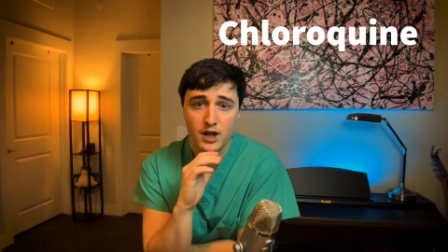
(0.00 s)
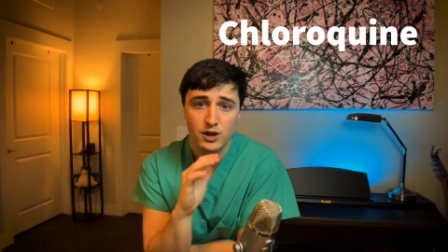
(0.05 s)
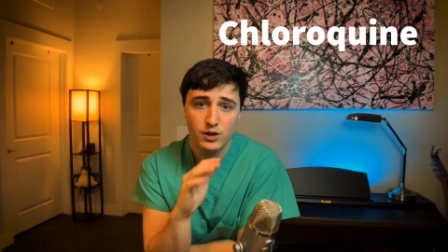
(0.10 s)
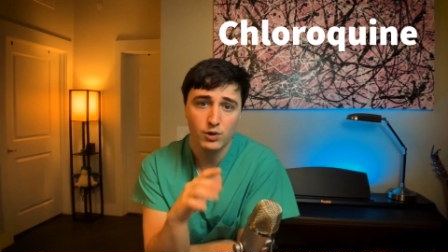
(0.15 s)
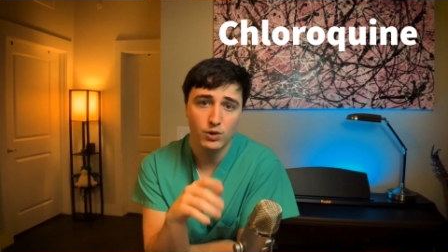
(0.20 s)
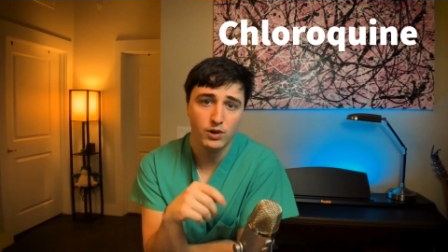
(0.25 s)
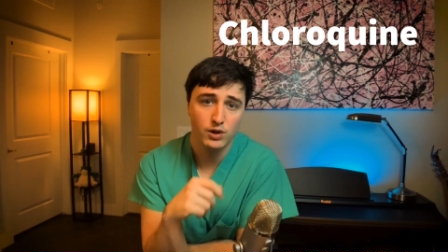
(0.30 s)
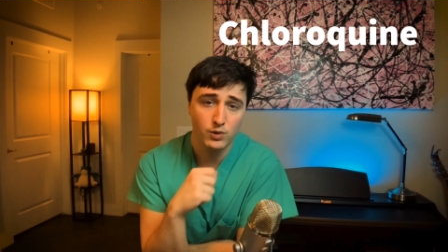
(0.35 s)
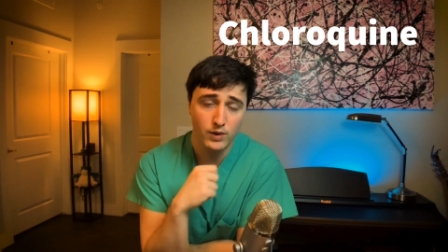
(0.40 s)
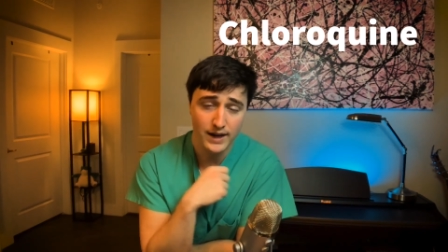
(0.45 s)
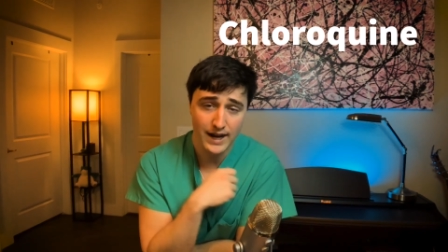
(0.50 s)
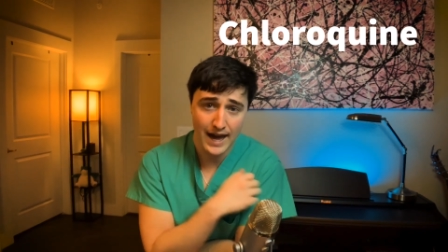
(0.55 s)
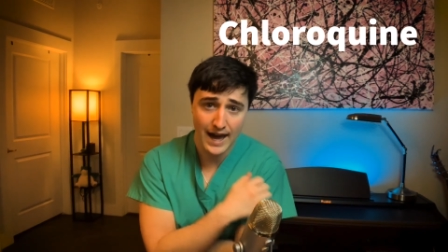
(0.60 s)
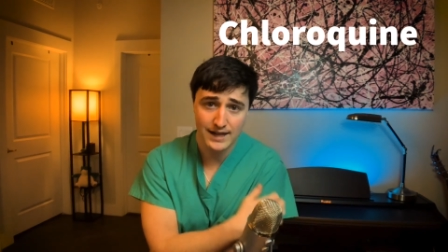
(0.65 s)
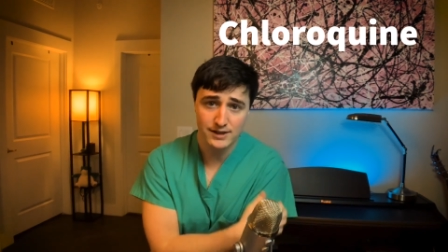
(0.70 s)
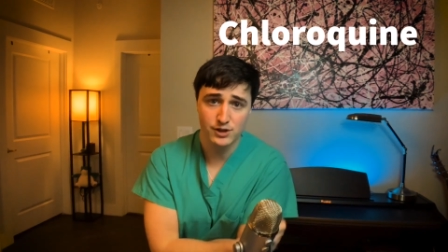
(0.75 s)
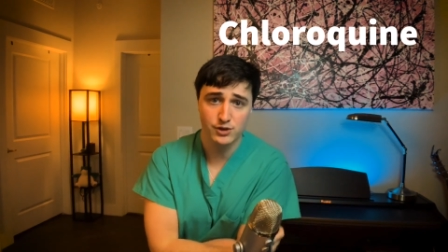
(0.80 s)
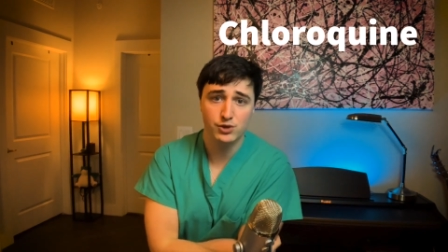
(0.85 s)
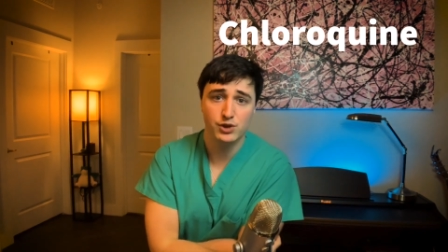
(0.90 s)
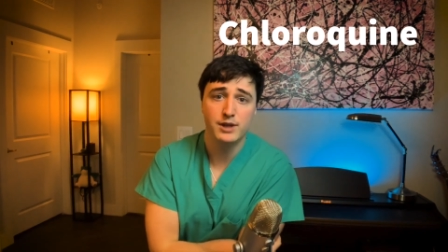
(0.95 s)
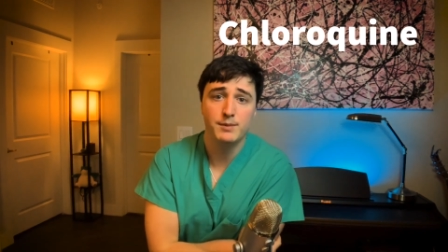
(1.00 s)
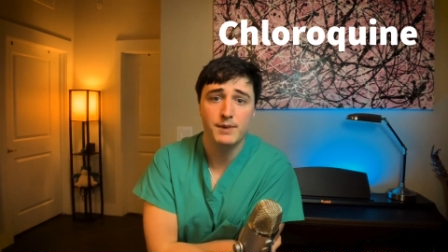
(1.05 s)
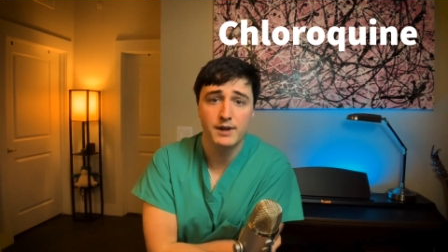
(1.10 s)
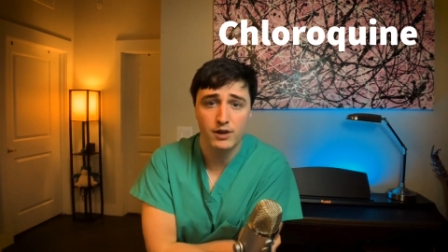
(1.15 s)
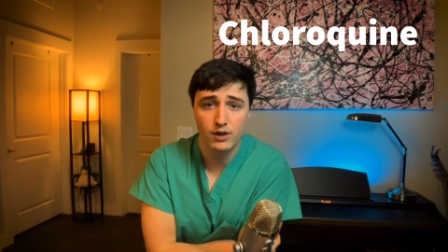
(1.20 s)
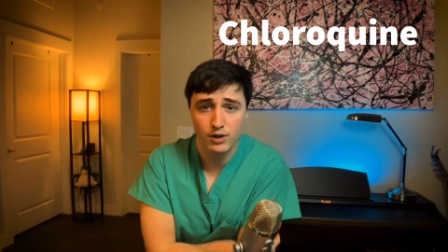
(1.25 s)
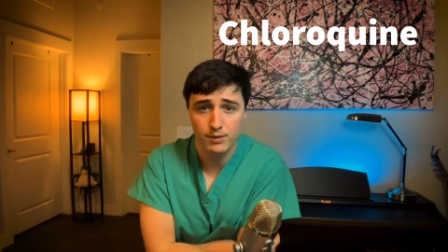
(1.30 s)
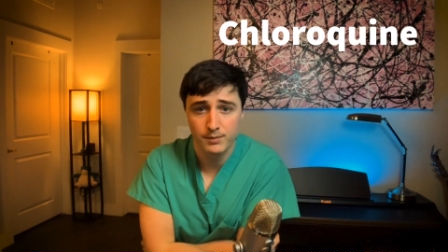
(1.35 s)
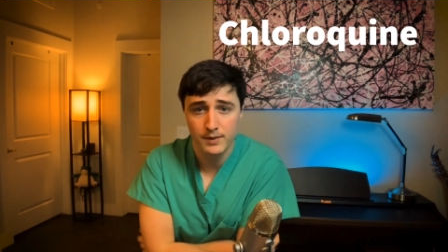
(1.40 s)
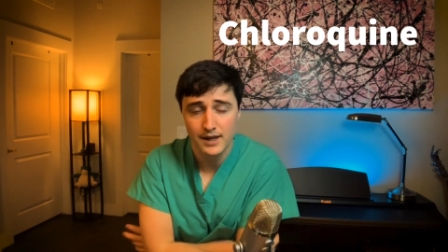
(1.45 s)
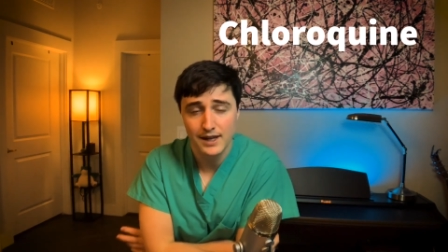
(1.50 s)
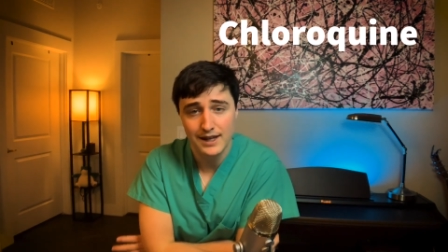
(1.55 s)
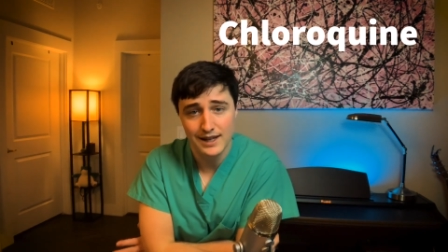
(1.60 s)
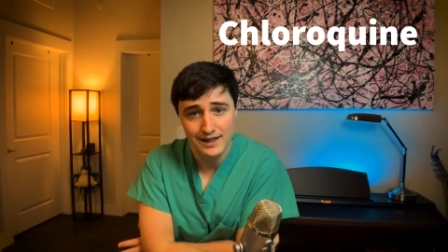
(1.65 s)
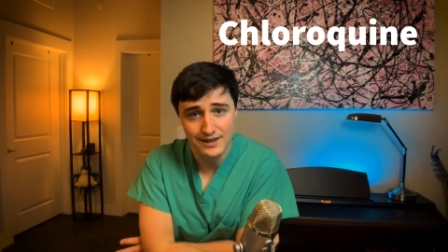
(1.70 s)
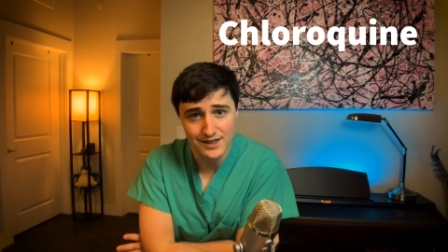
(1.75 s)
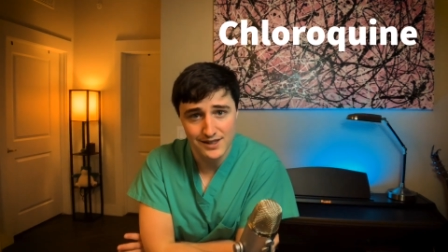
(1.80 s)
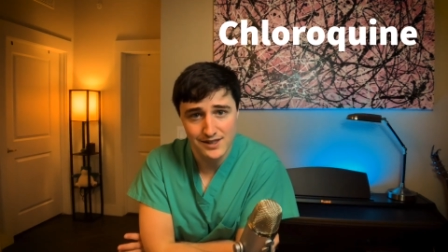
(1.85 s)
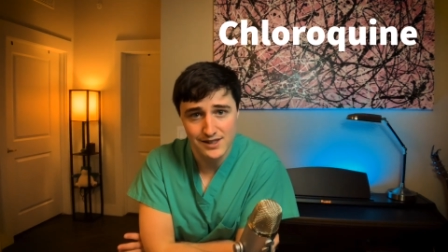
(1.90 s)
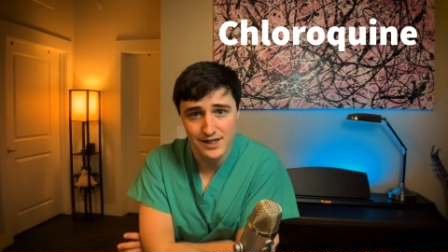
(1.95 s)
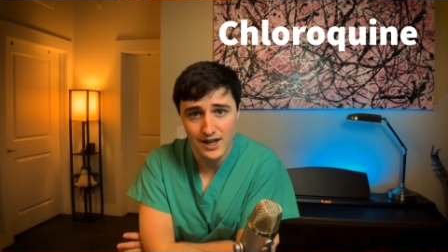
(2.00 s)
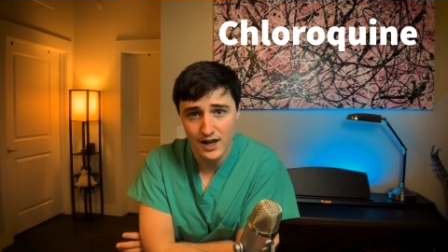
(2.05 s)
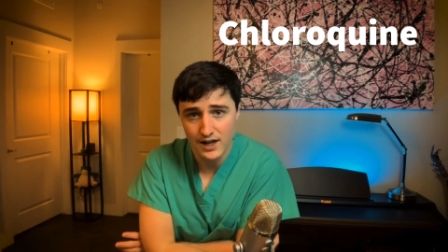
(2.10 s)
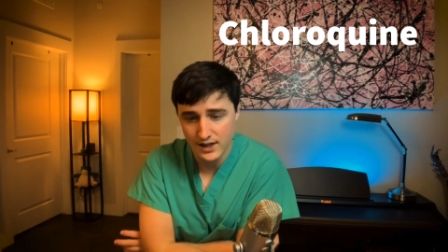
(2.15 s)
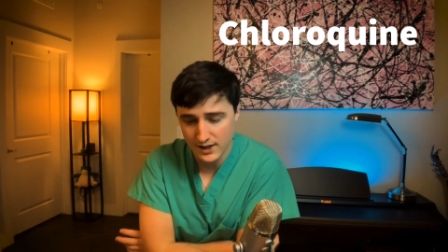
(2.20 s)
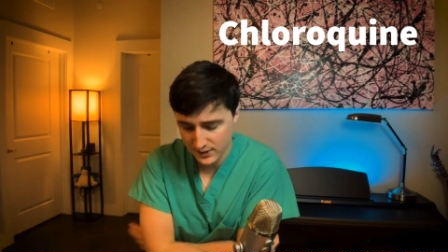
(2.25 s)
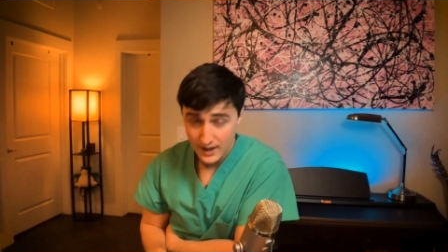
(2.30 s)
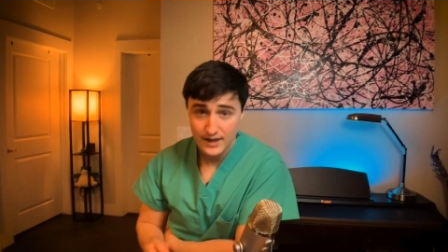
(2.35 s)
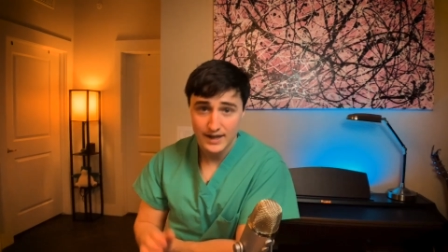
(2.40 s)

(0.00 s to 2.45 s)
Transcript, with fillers: chloroquine as a treatment arm in the study.